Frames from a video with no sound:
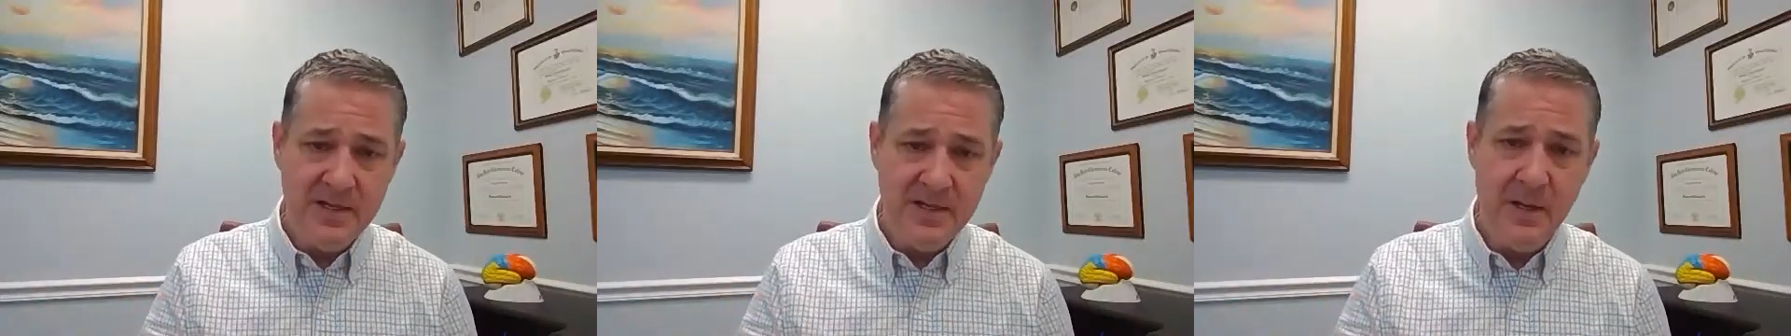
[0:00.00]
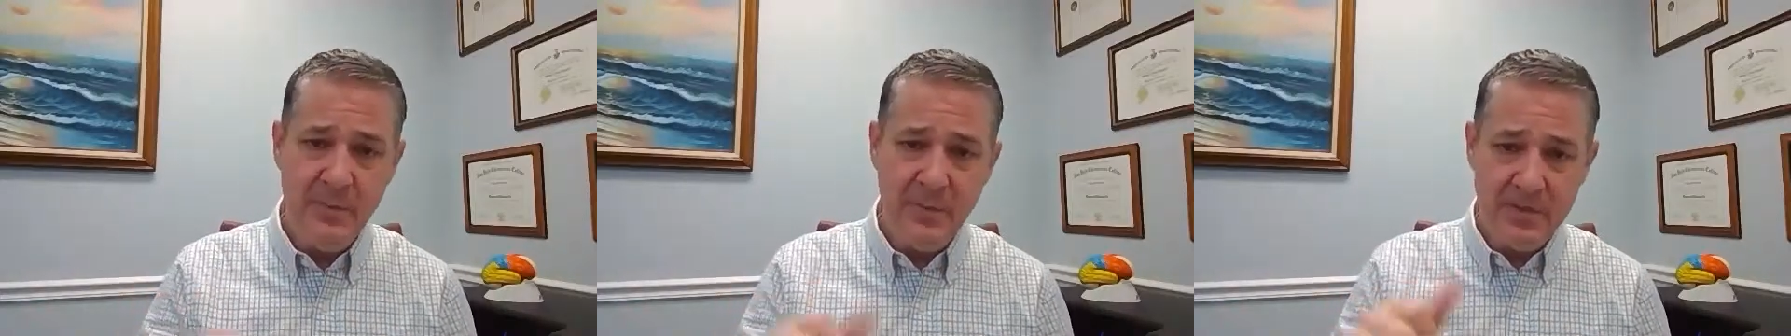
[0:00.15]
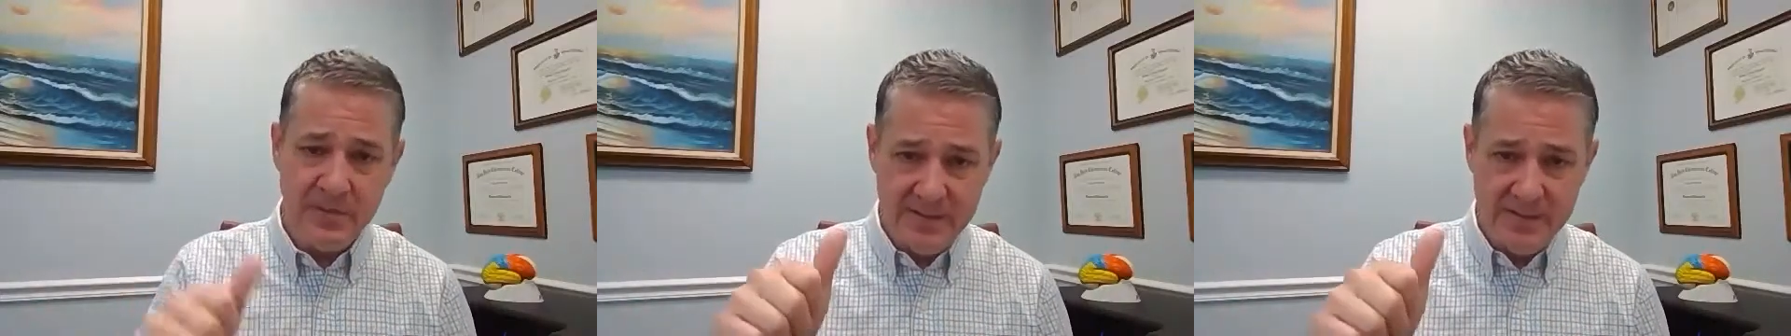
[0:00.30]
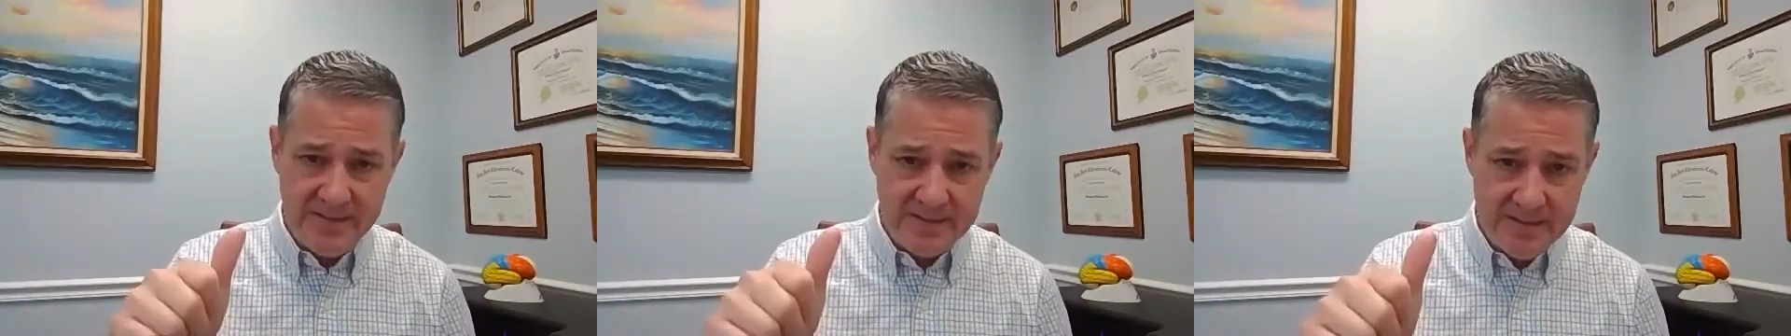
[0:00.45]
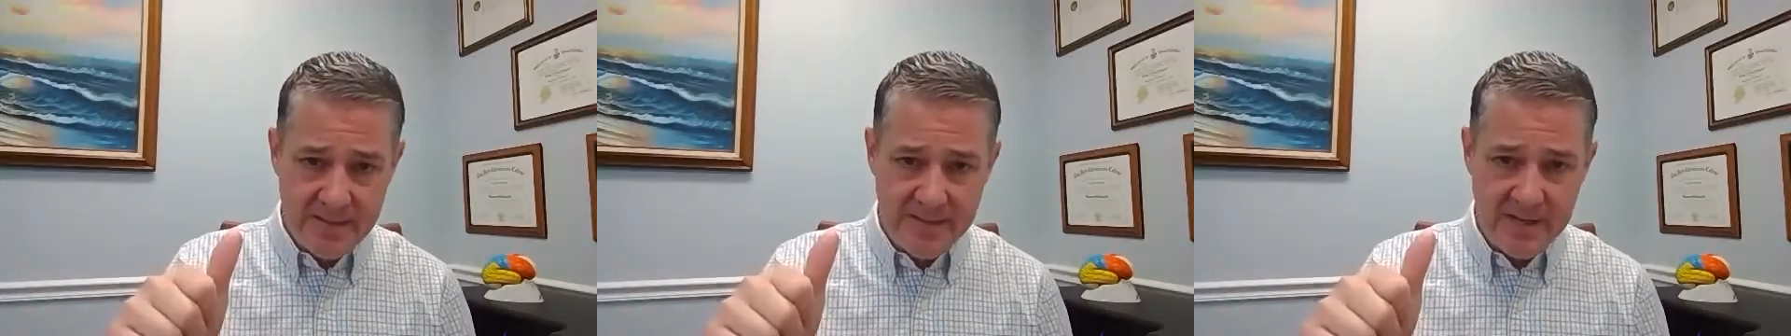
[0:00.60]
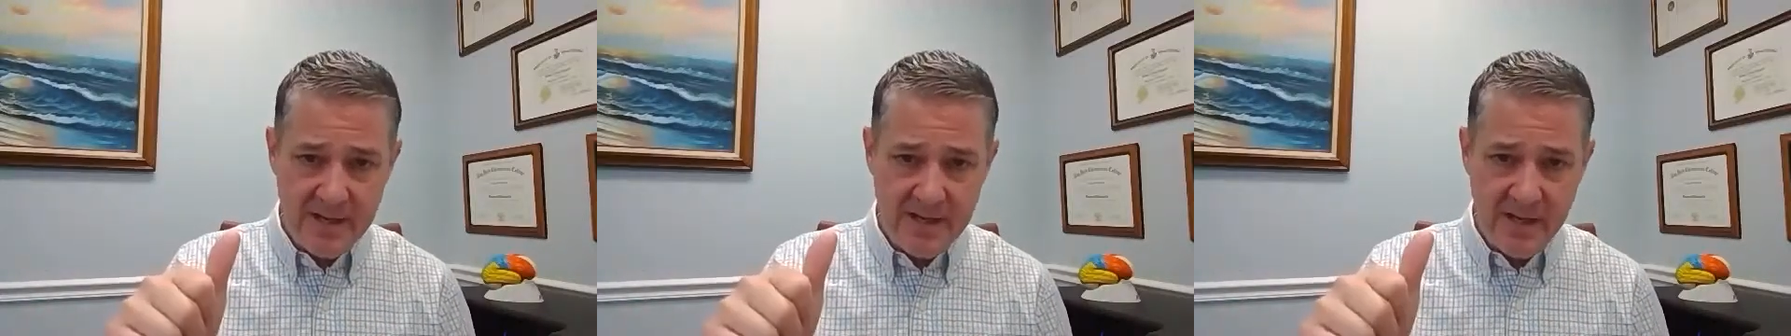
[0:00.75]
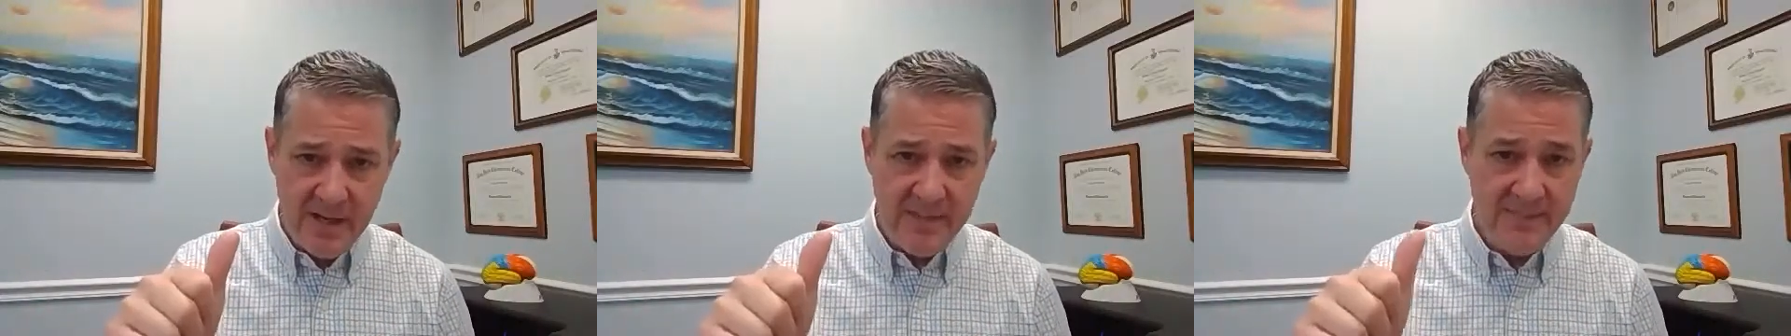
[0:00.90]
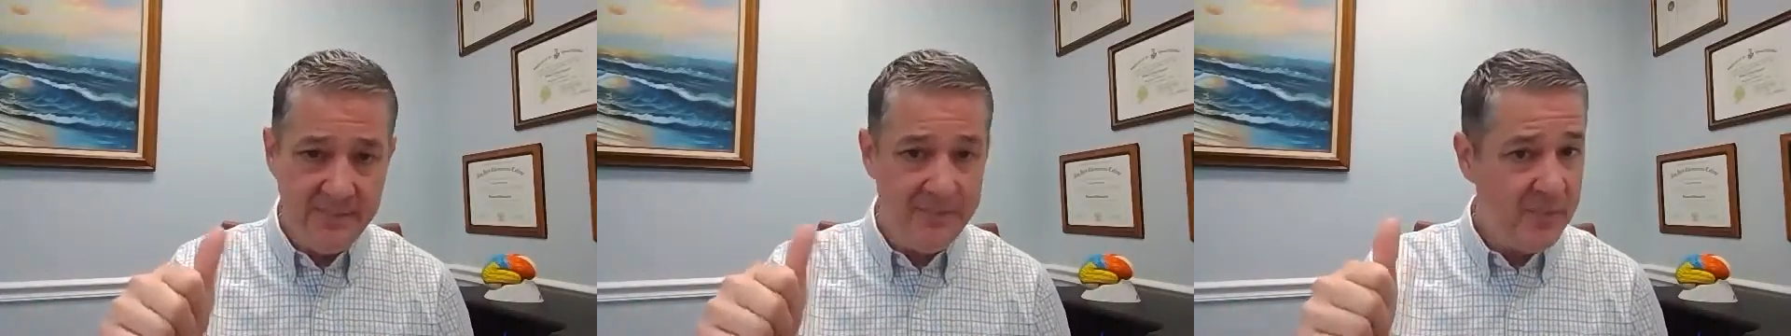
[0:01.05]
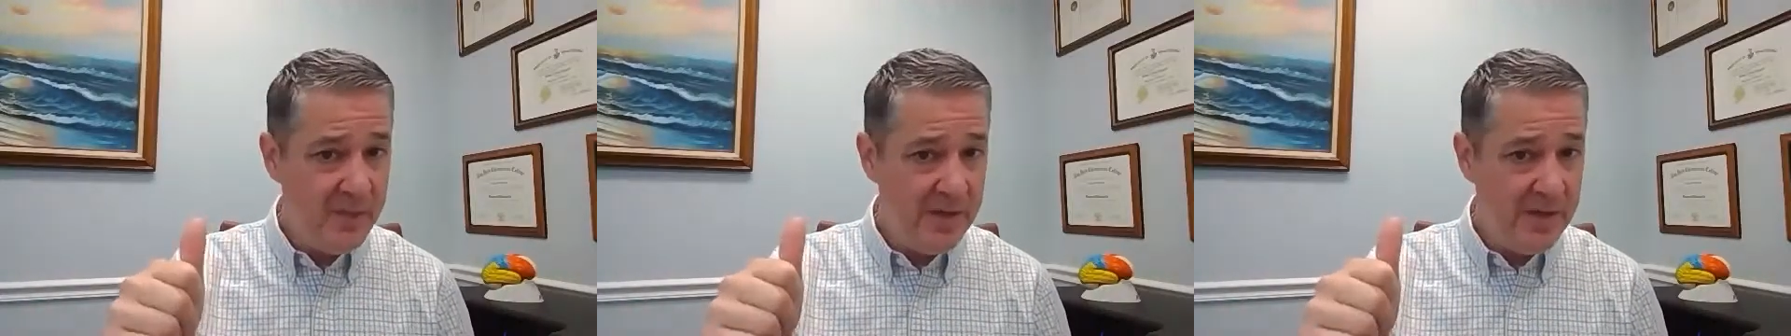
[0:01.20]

help with leaky gut,